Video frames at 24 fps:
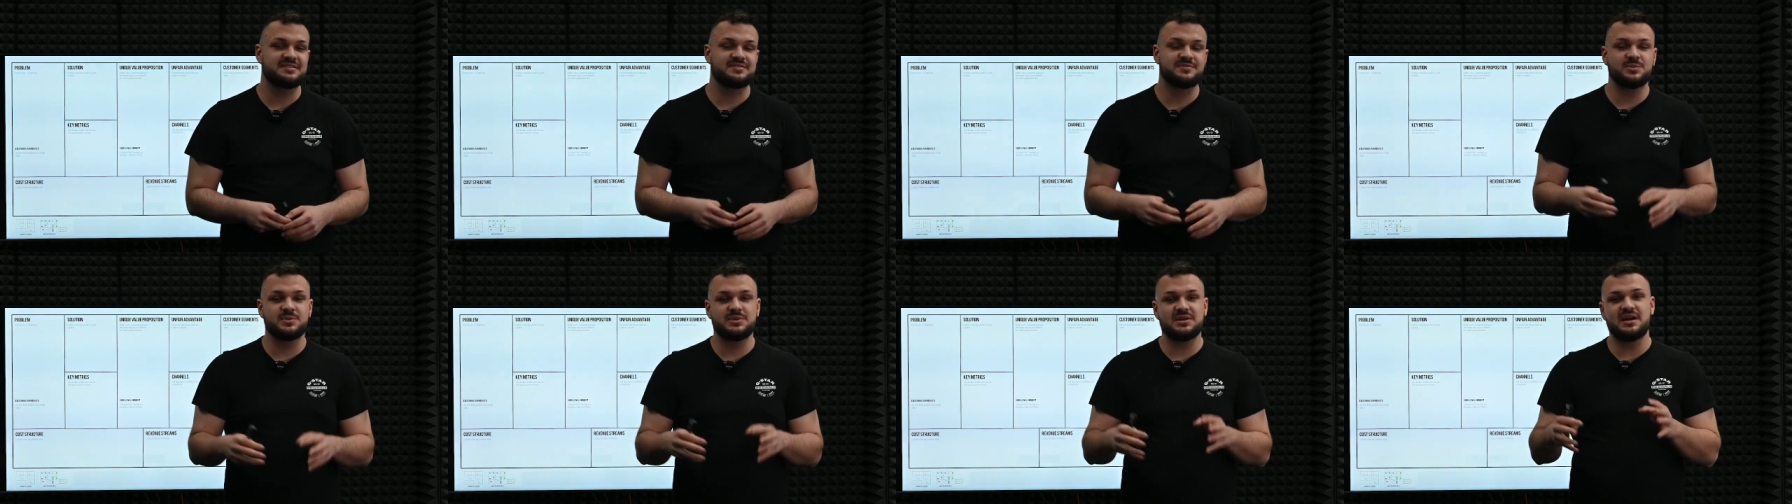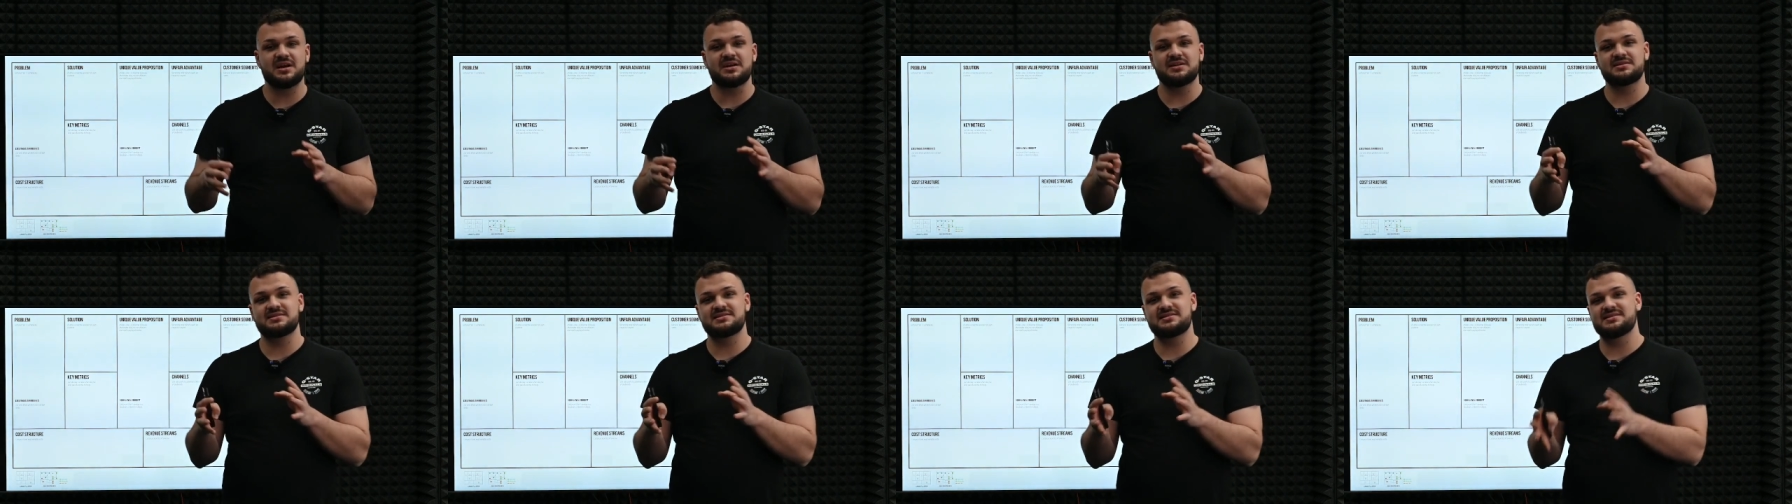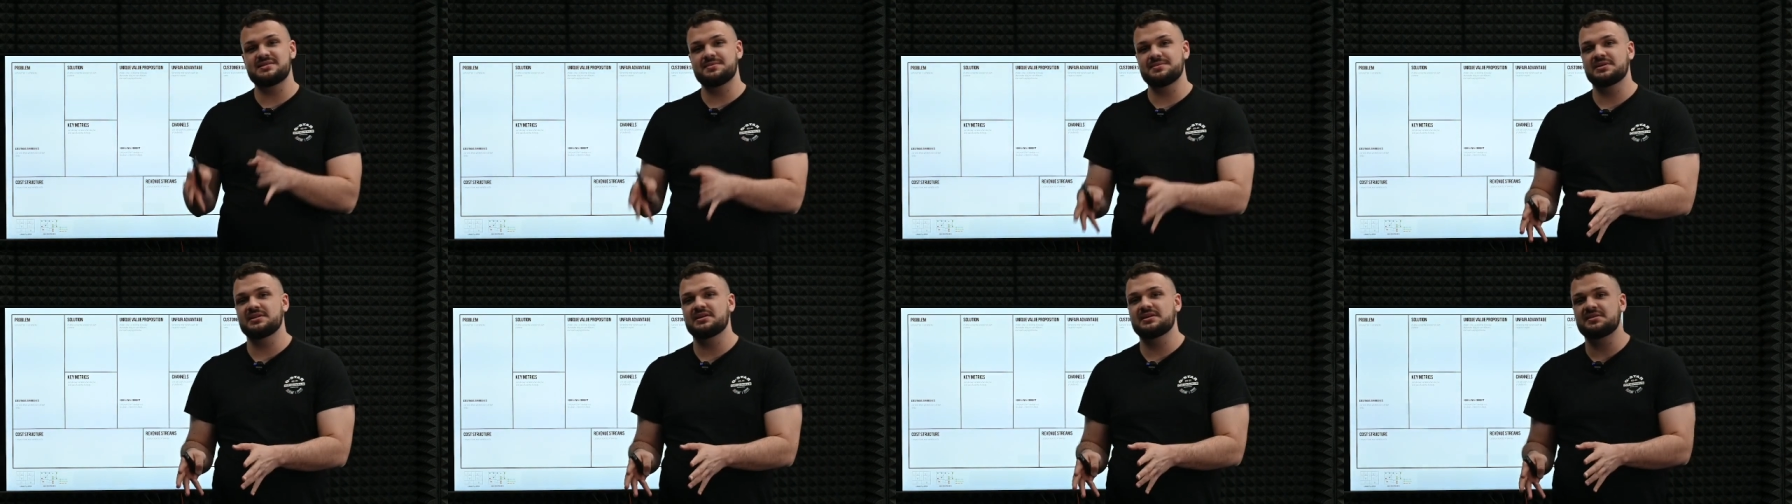What are the
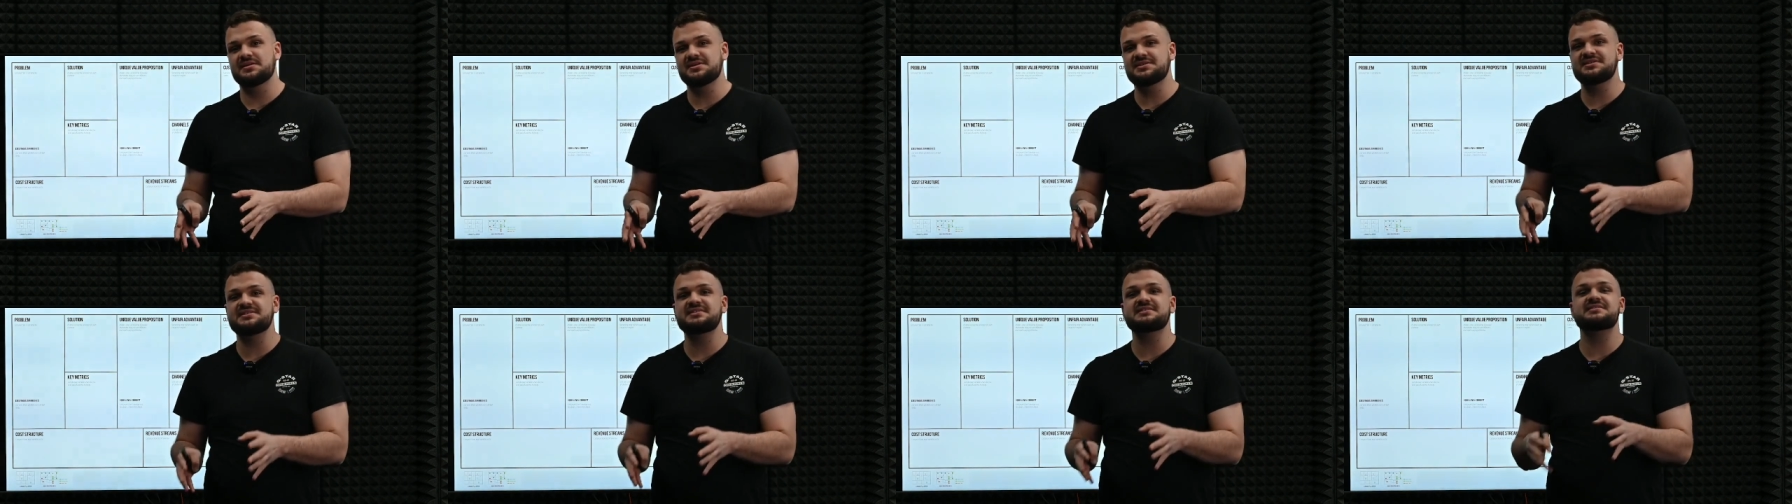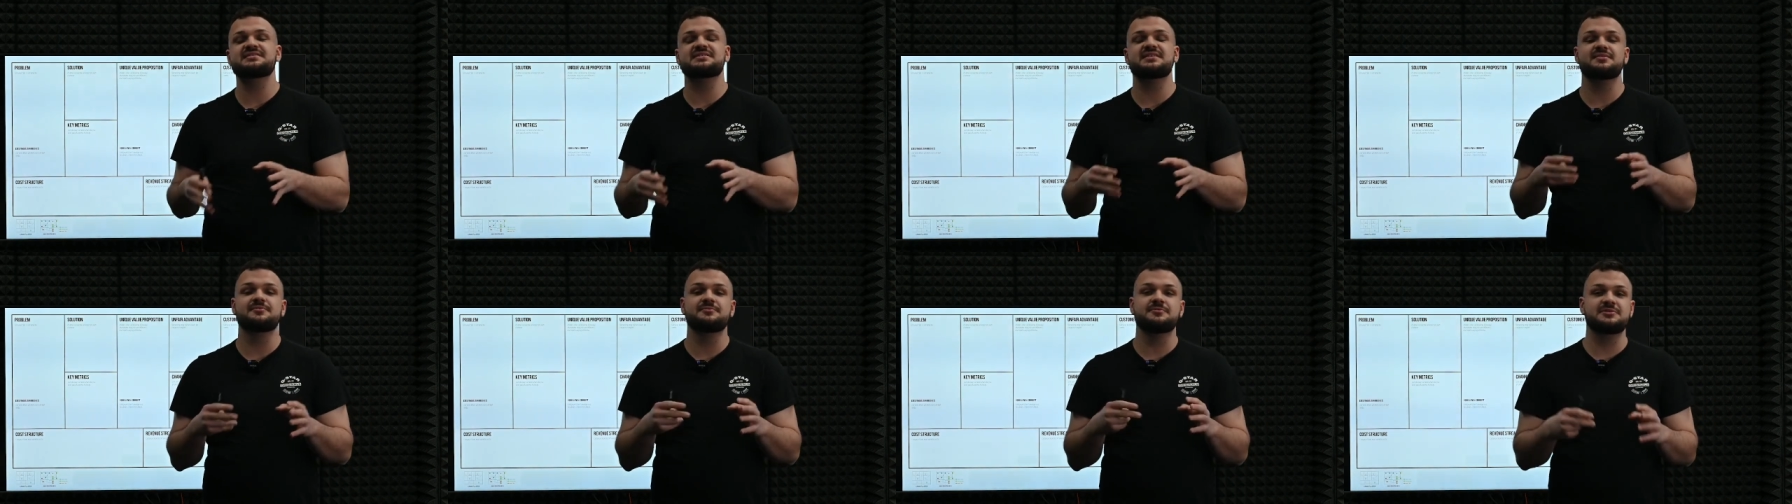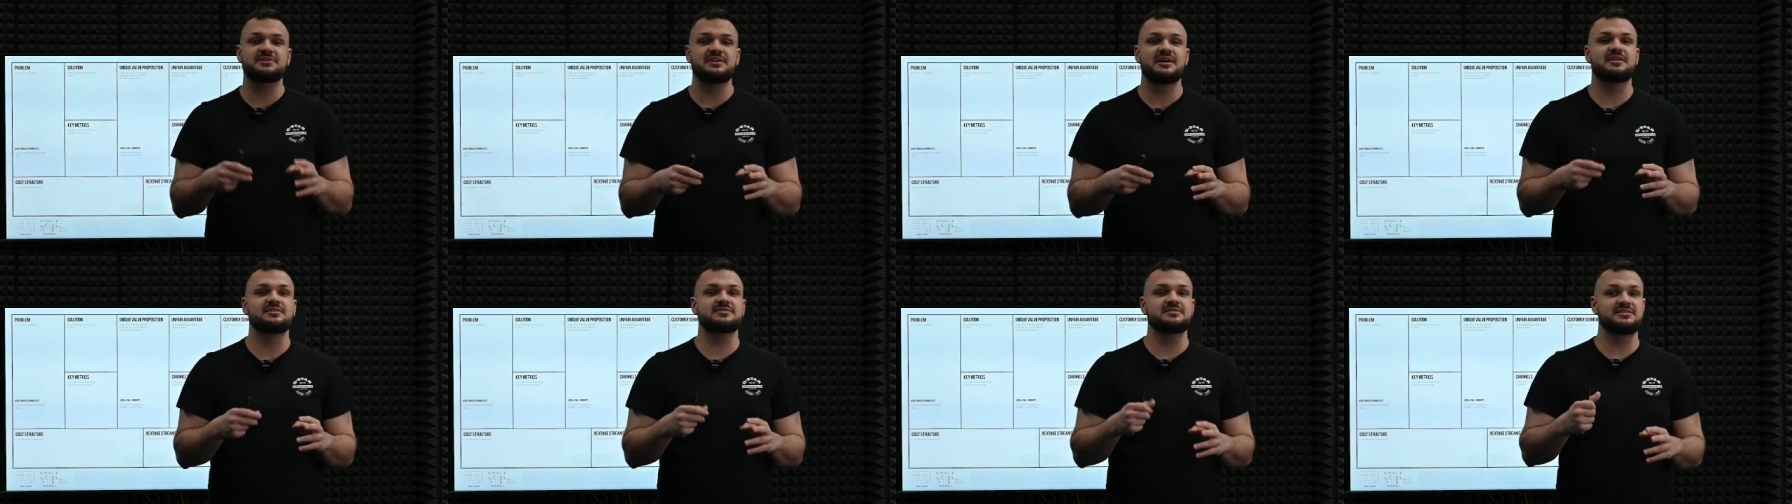similarities and what
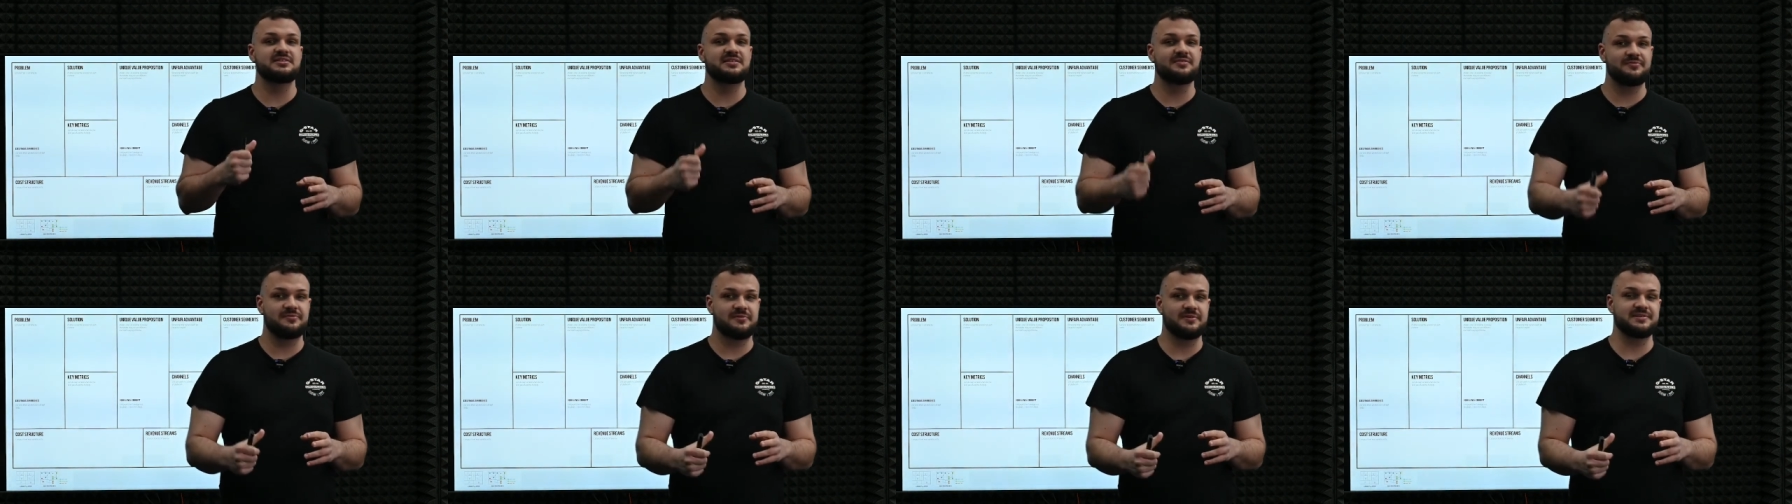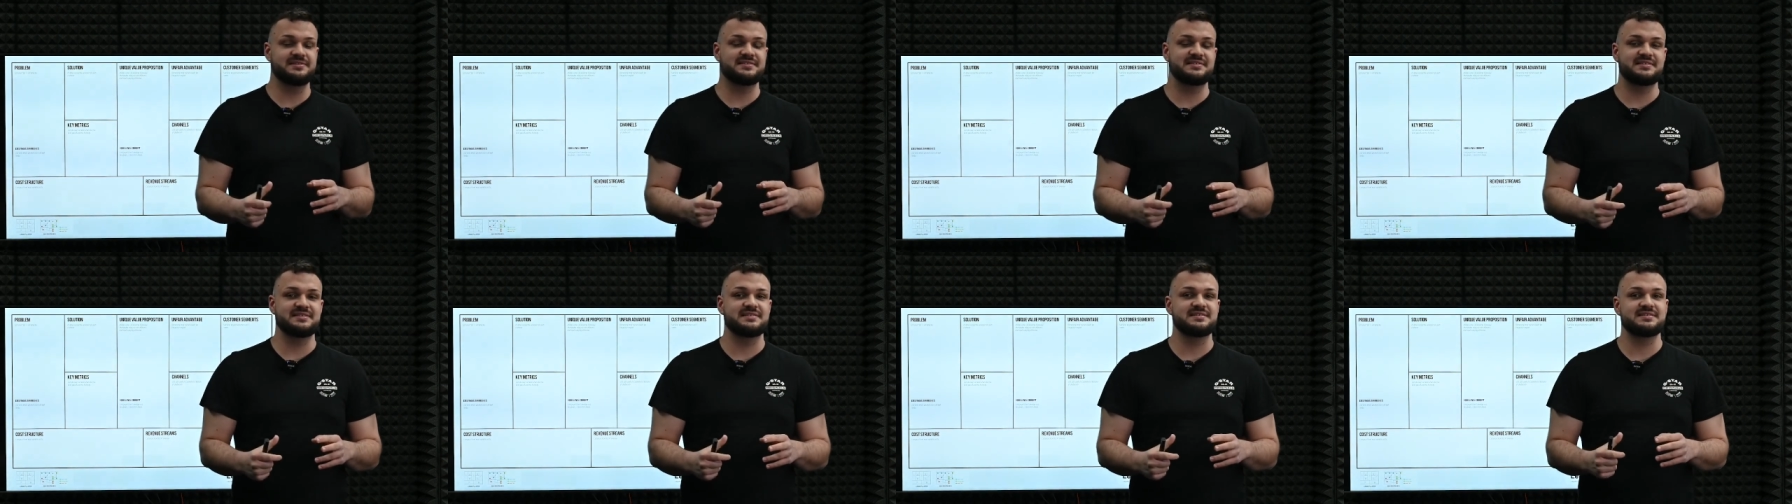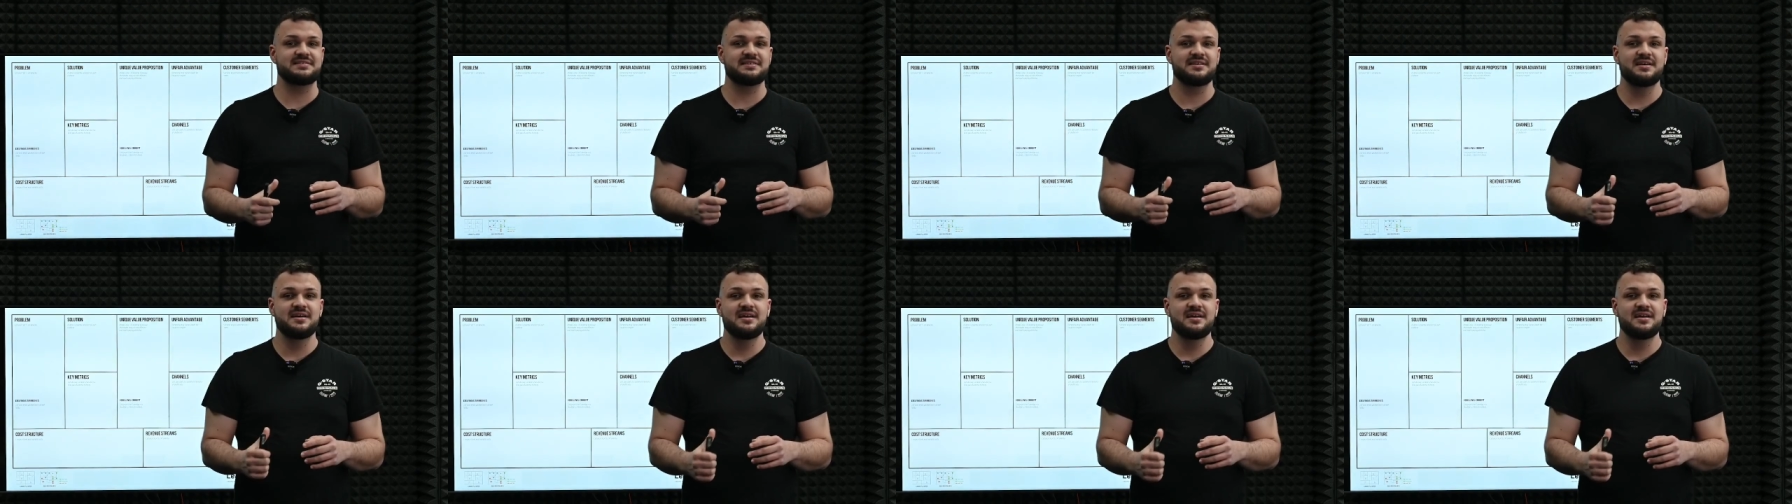are the differences?